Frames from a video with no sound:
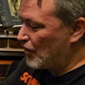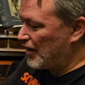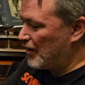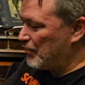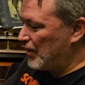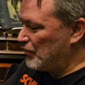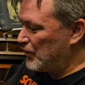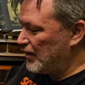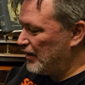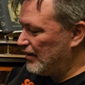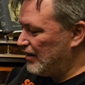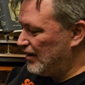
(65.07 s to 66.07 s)
campaign we
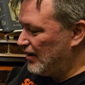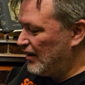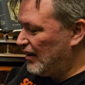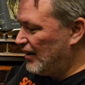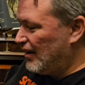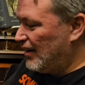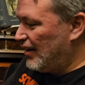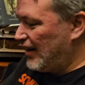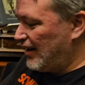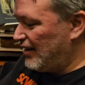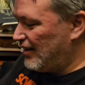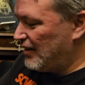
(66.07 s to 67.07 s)
did.
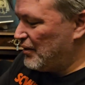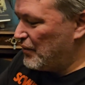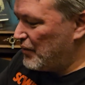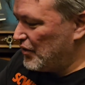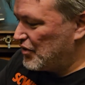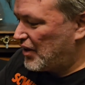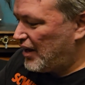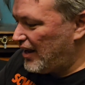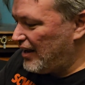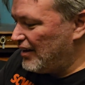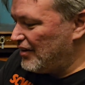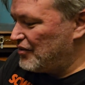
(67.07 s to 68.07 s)
And this
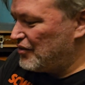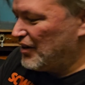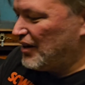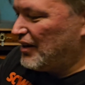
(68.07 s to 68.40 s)
cage